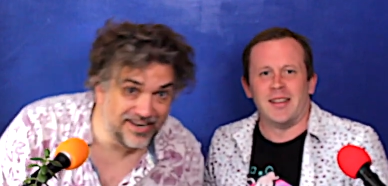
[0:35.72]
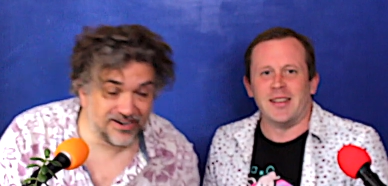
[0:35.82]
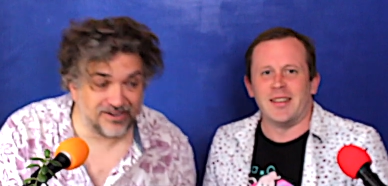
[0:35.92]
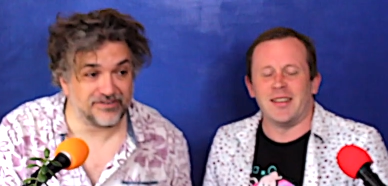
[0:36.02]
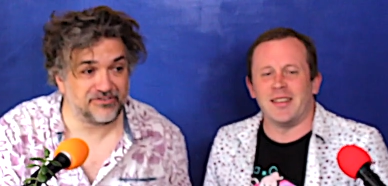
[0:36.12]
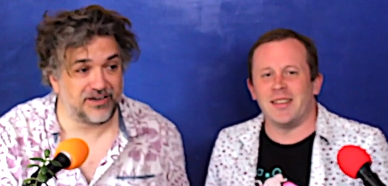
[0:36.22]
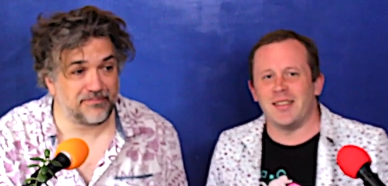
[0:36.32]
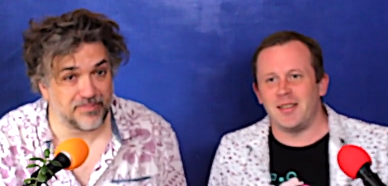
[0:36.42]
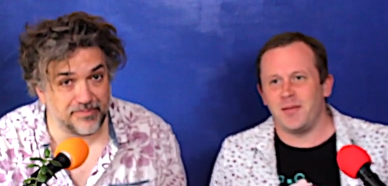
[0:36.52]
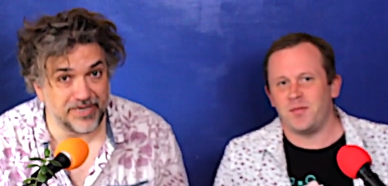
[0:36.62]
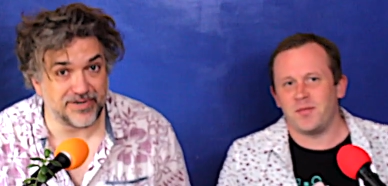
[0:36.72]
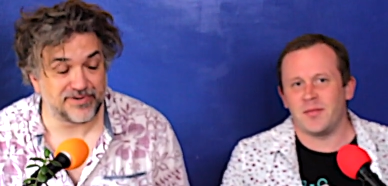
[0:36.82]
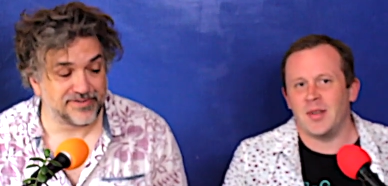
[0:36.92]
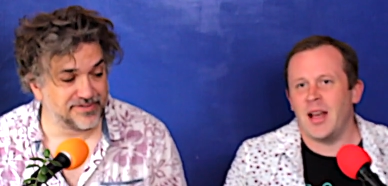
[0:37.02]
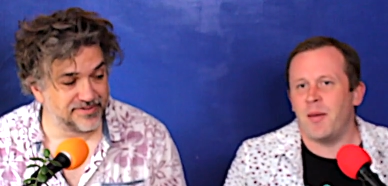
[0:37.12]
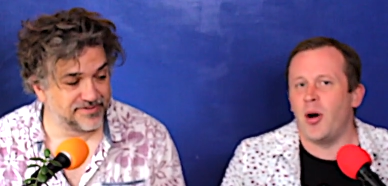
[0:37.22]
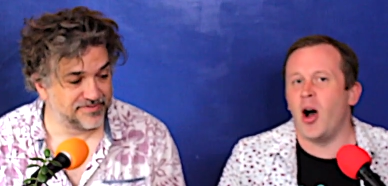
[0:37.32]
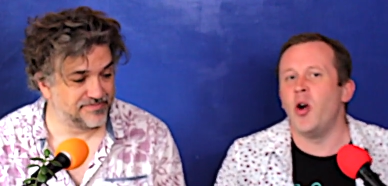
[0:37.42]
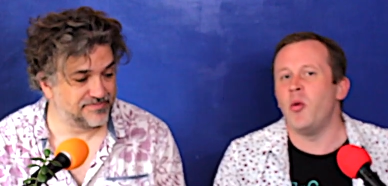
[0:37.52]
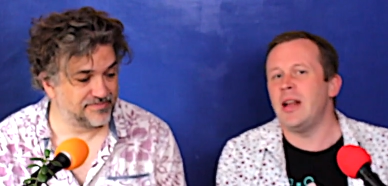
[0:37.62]
Speaker 1: In our crabmobile.
Speaker 2: Yeah,
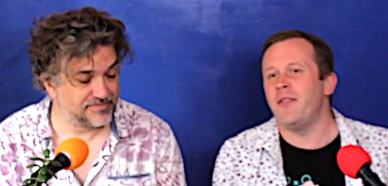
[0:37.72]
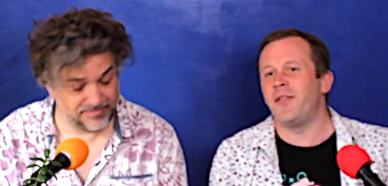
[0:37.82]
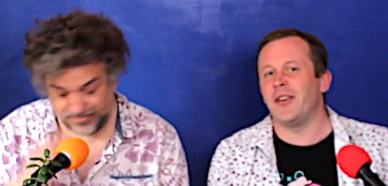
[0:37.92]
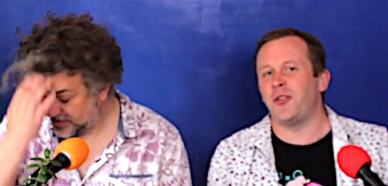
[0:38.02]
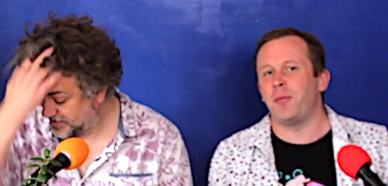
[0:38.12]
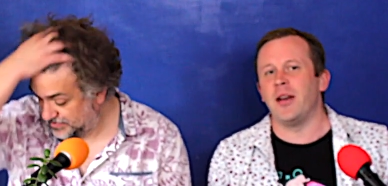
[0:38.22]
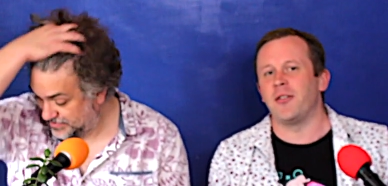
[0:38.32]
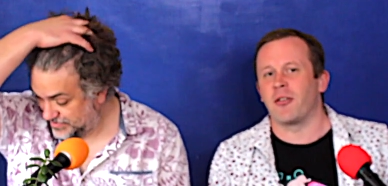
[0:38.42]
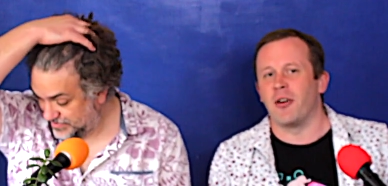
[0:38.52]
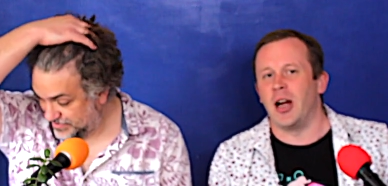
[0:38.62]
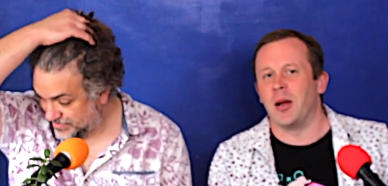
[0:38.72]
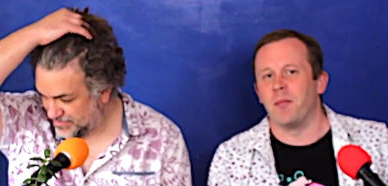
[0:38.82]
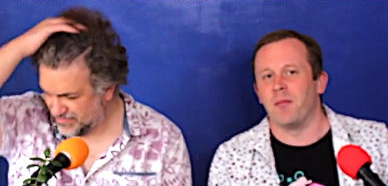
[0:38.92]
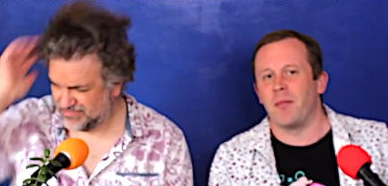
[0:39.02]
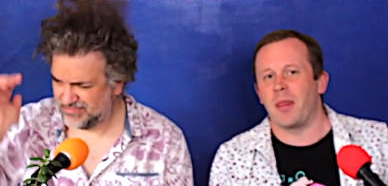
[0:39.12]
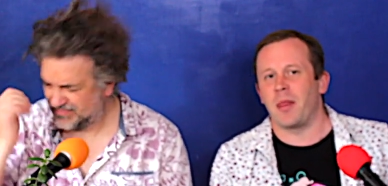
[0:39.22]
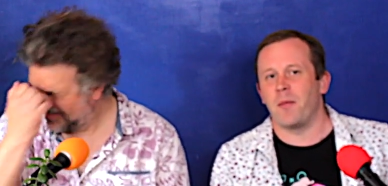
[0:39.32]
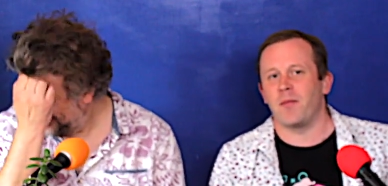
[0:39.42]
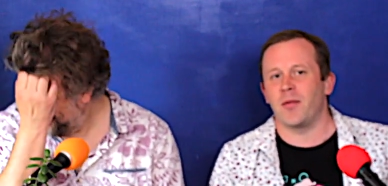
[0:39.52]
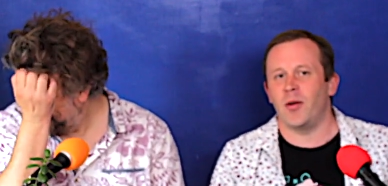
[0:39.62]
but only fish based crime.
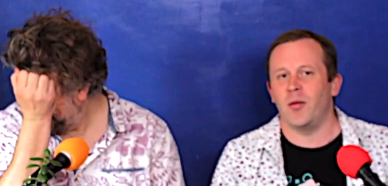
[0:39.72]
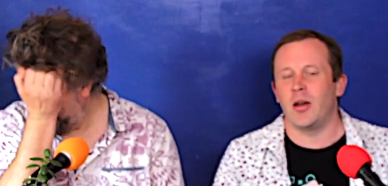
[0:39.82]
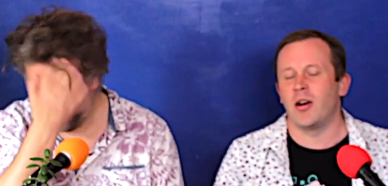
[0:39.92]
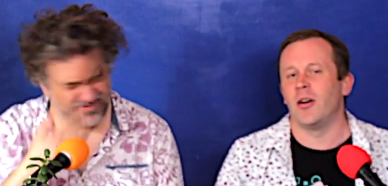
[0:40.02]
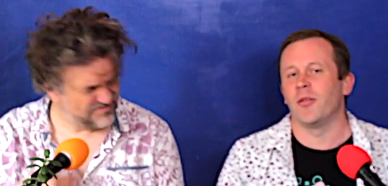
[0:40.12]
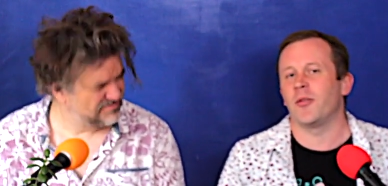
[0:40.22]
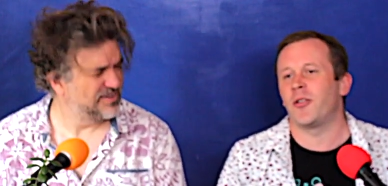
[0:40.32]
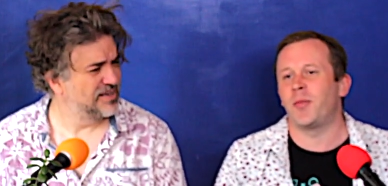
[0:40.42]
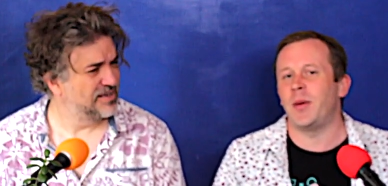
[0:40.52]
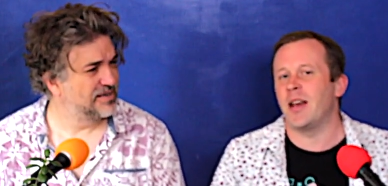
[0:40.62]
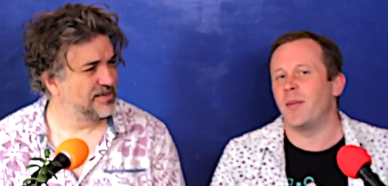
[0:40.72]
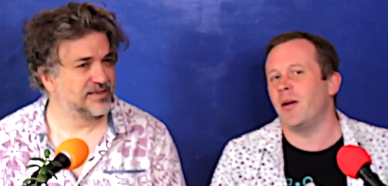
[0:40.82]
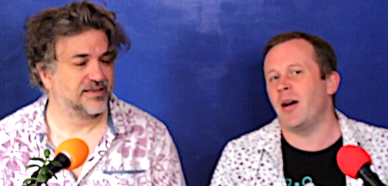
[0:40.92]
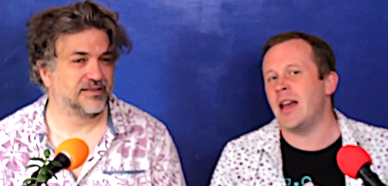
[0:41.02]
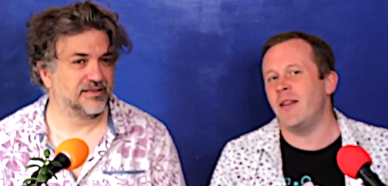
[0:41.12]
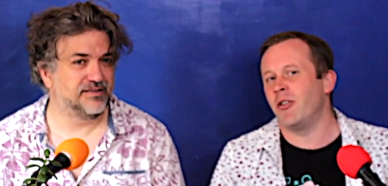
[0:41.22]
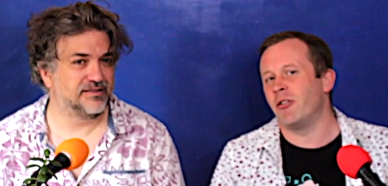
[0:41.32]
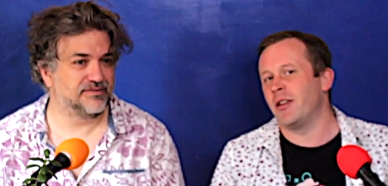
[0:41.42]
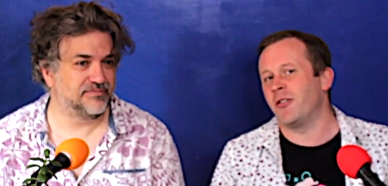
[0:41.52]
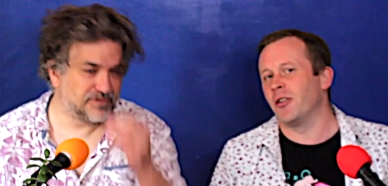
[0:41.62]
We can't speak about
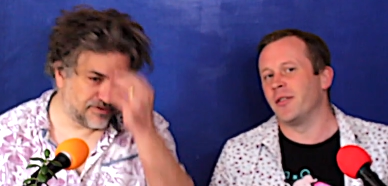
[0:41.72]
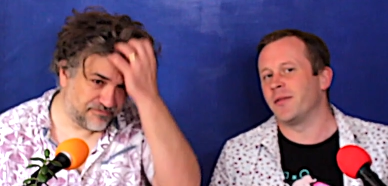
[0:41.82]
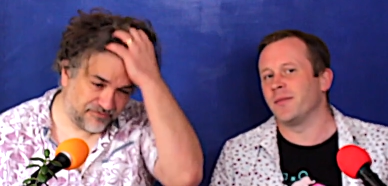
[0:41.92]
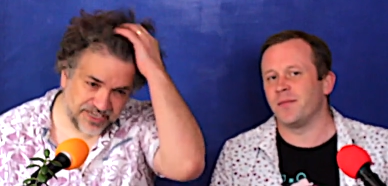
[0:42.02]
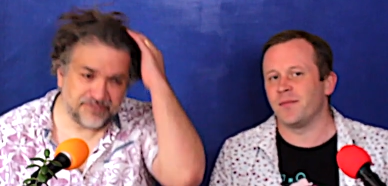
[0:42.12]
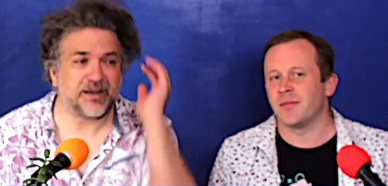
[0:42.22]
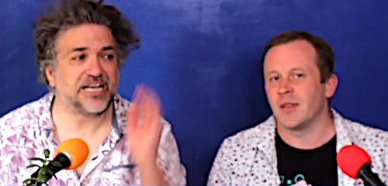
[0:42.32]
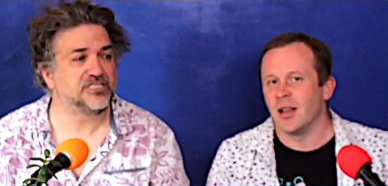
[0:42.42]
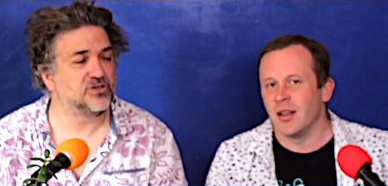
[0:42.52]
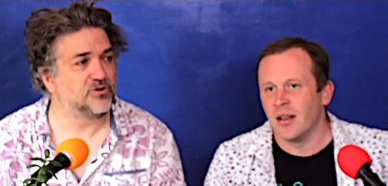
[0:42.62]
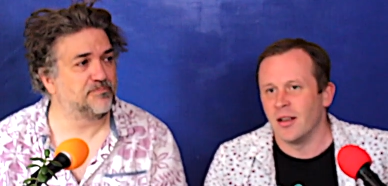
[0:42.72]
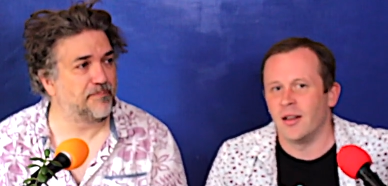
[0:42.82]
aviary stuff.
Speaker 1: Fish based or